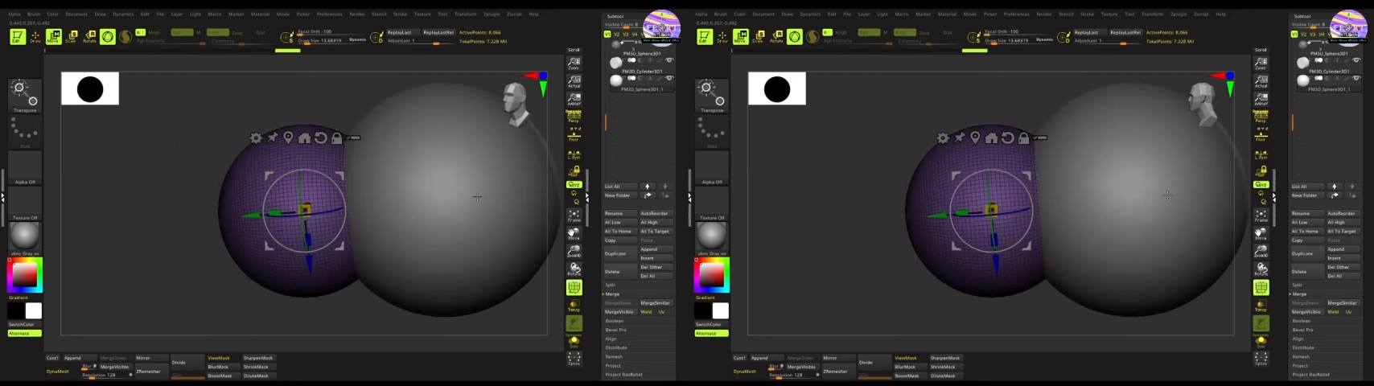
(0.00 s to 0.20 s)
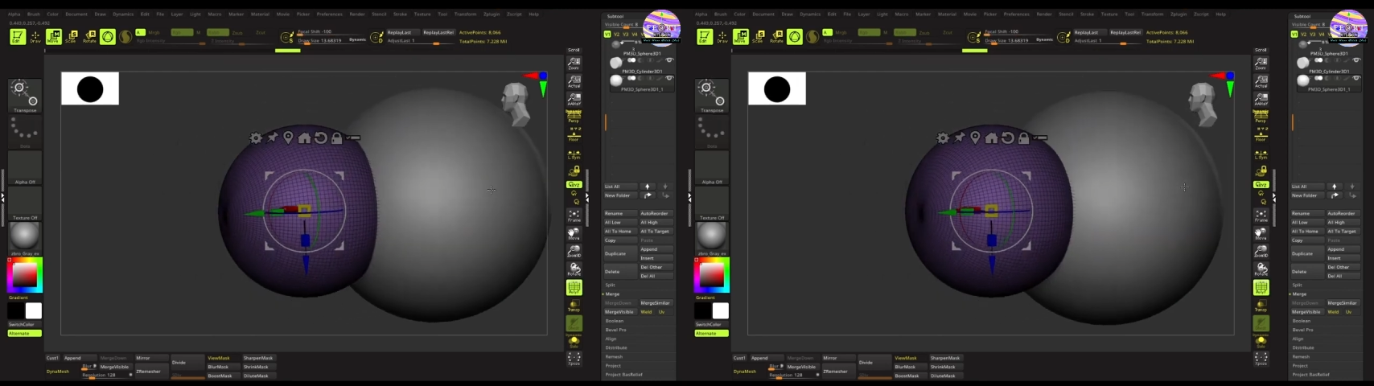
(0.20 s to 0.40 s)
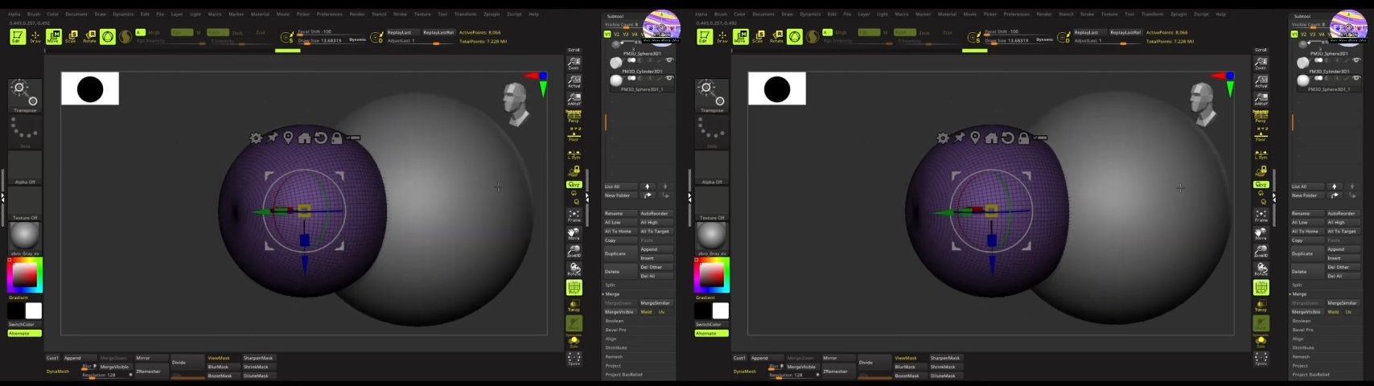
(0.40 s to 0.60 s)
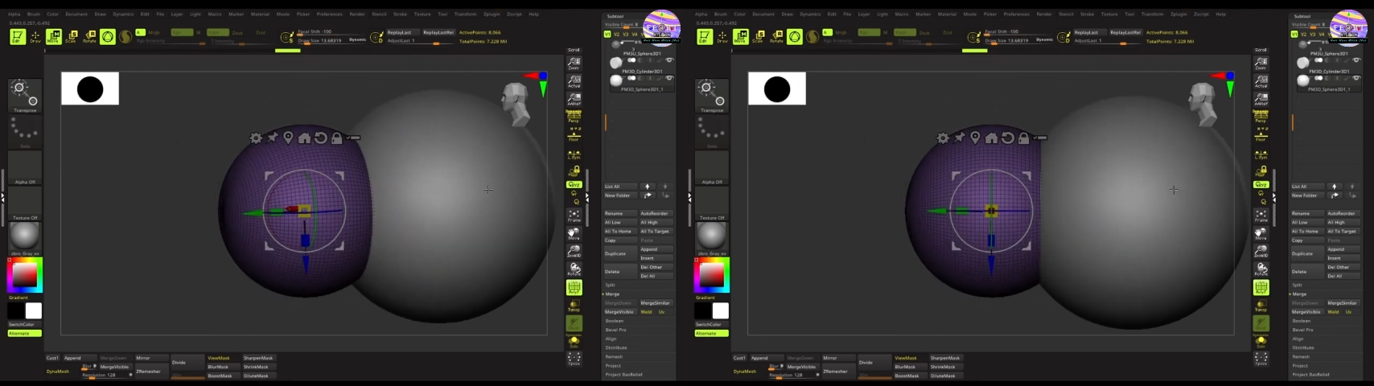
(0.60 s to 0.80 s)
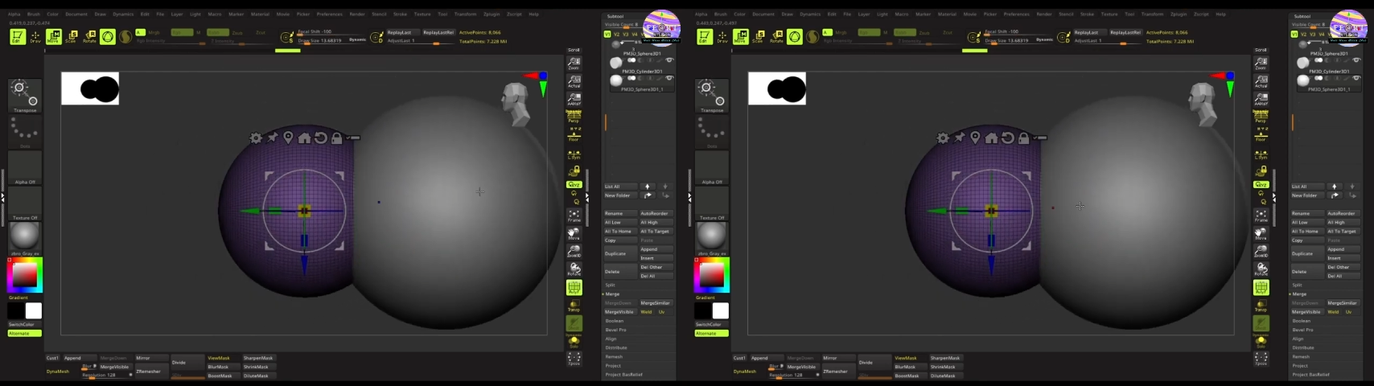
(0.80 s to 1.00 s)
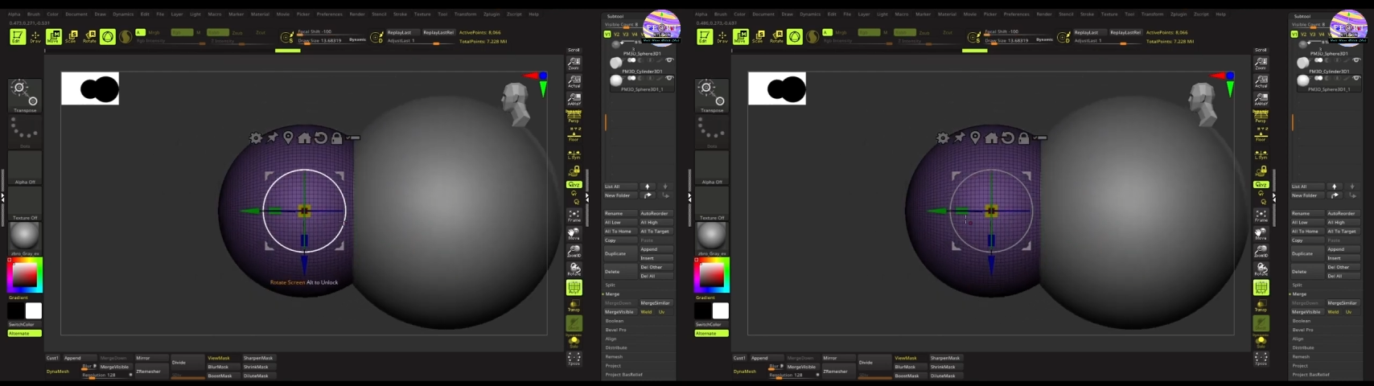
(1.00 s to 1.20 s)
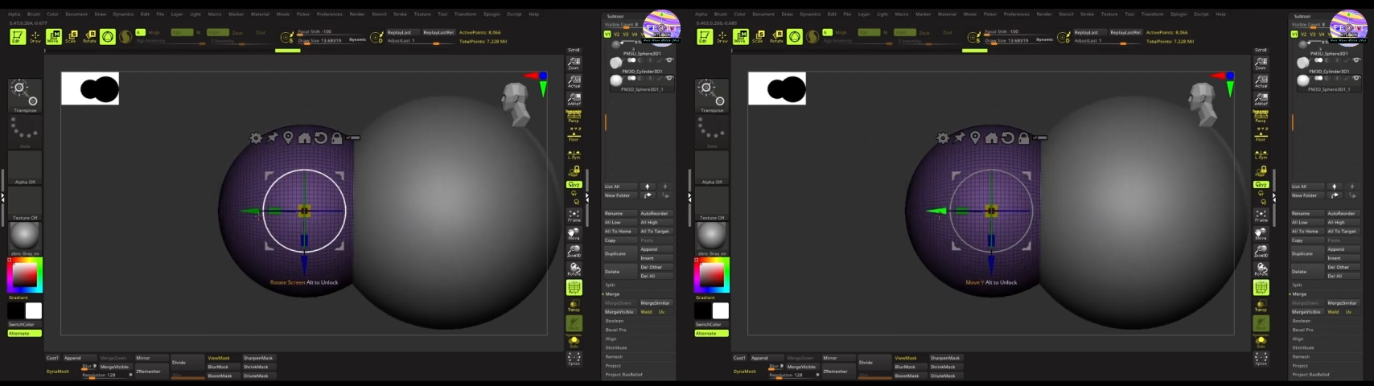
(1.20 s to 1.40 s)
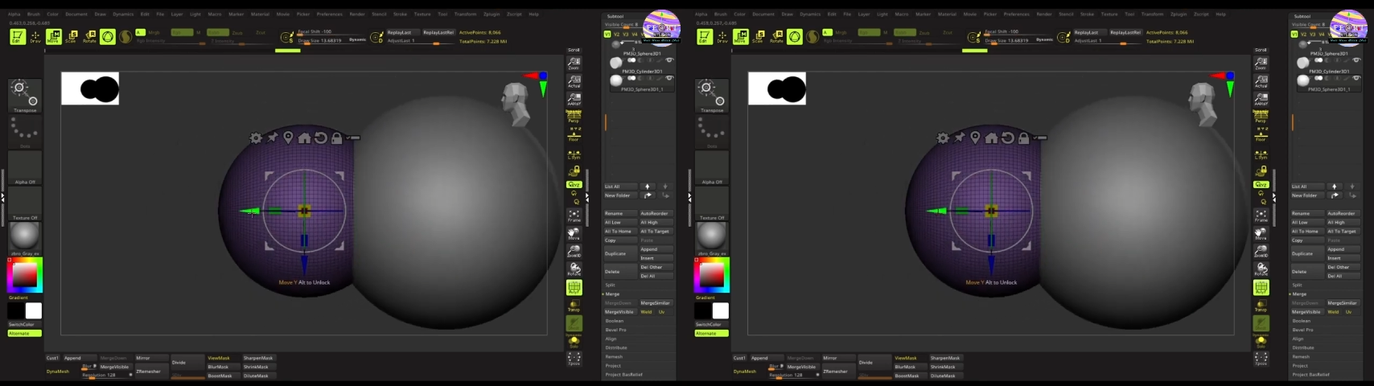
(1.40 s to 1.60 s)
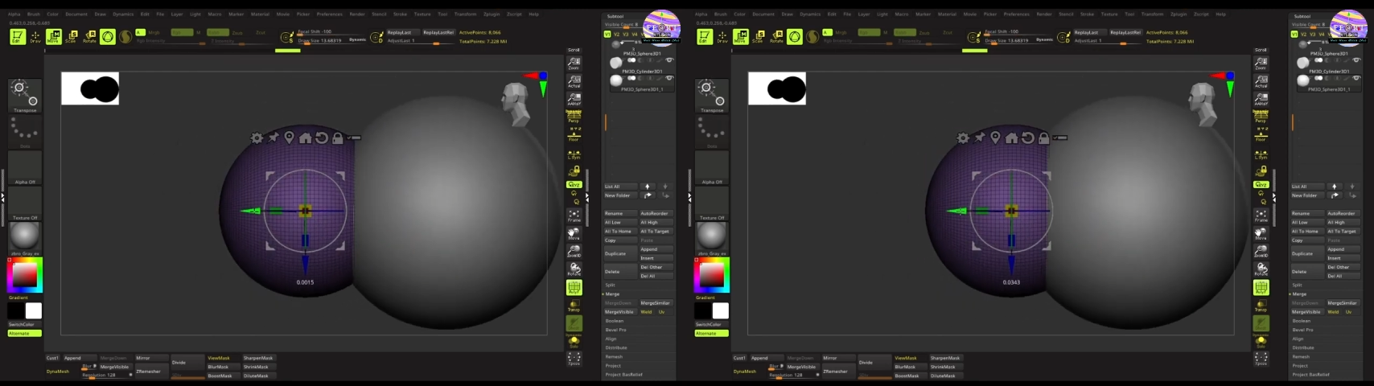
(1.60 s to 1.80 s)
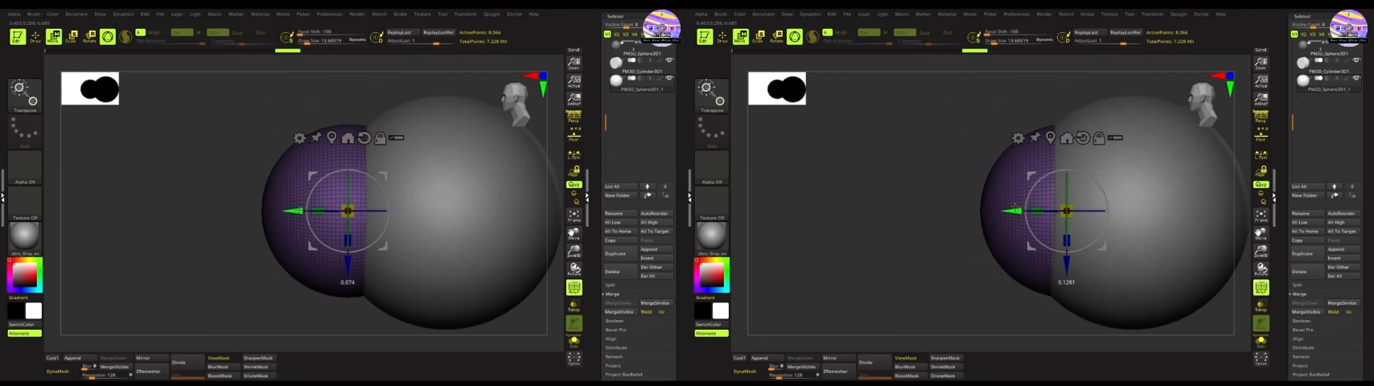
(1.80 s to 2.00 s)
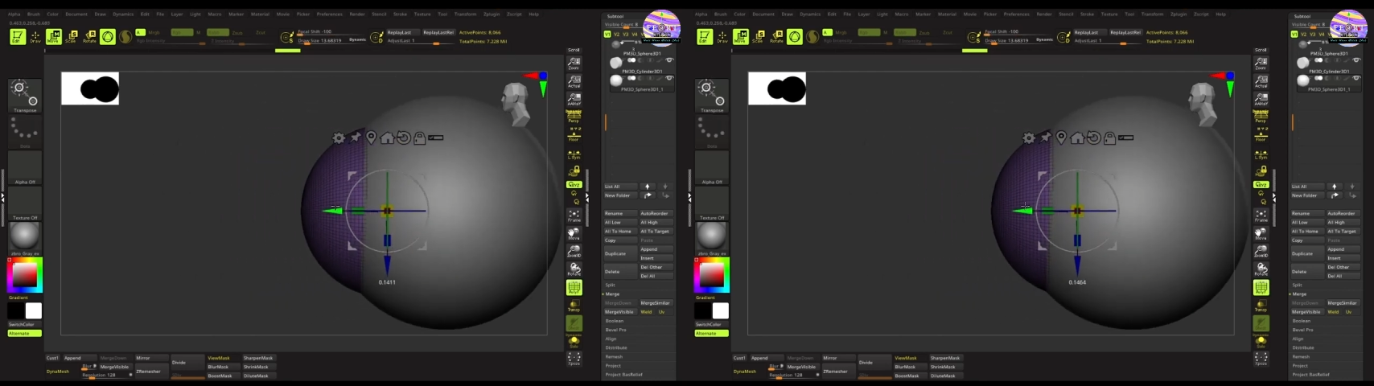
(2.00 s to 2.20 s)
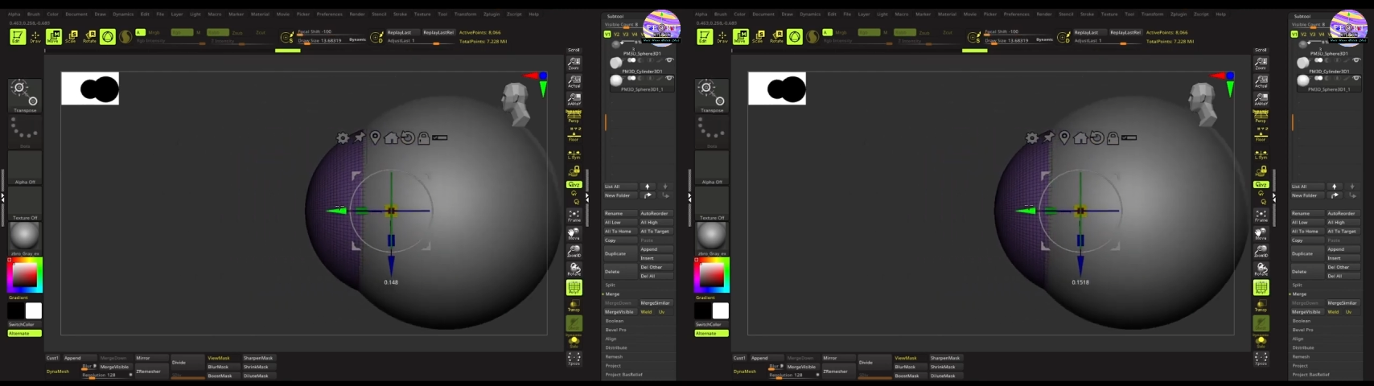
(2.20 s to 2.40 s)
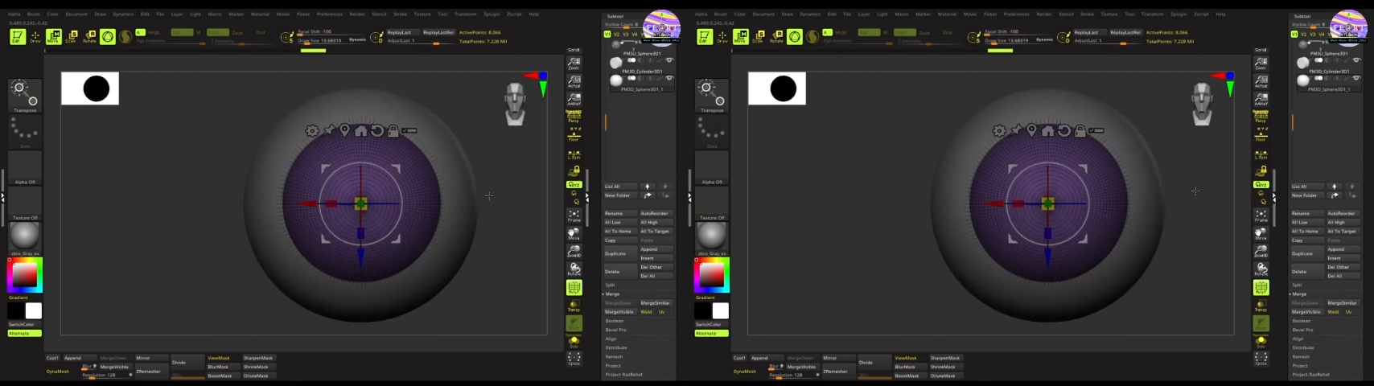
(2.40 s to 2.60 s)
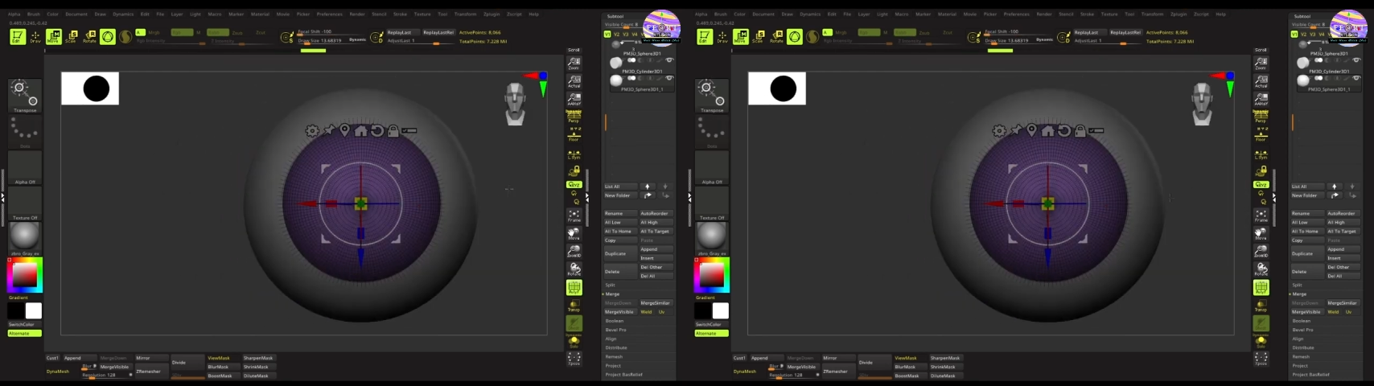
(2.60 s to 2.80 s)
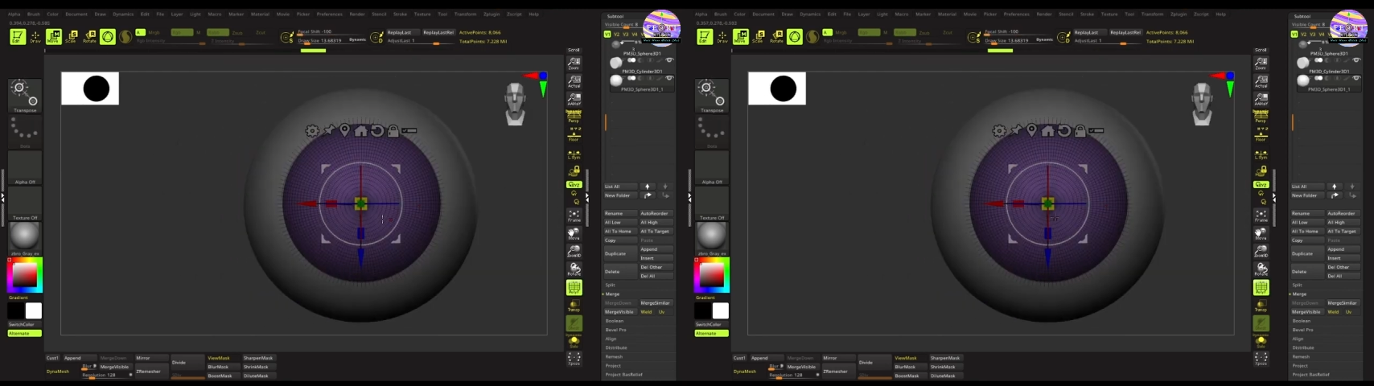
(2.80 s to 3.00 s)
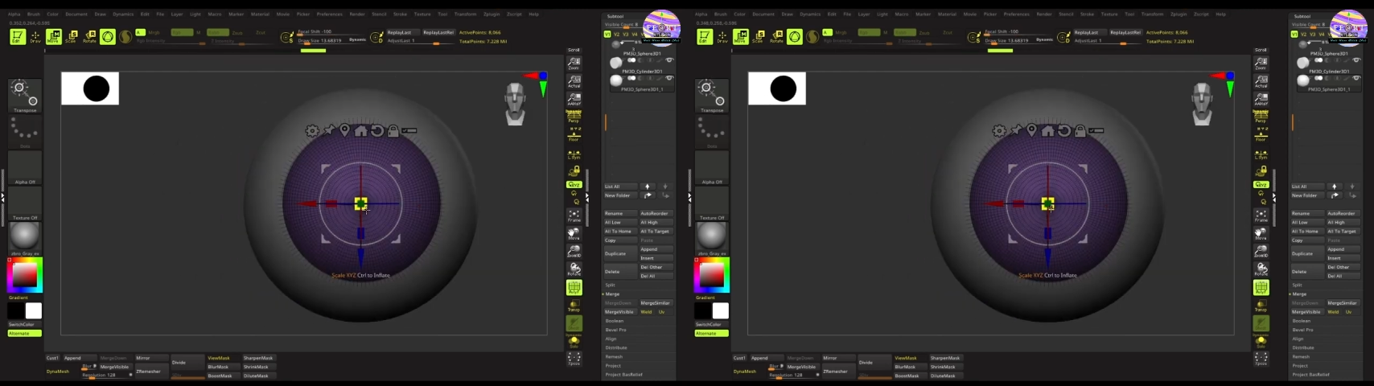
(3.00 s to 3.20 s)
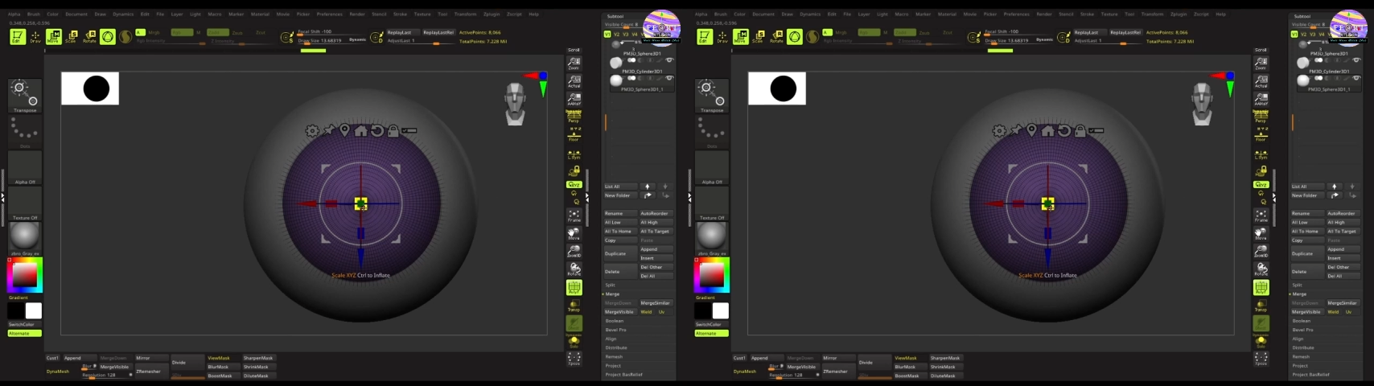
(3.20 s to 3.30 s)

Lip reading: Nobody's mouth can be seen.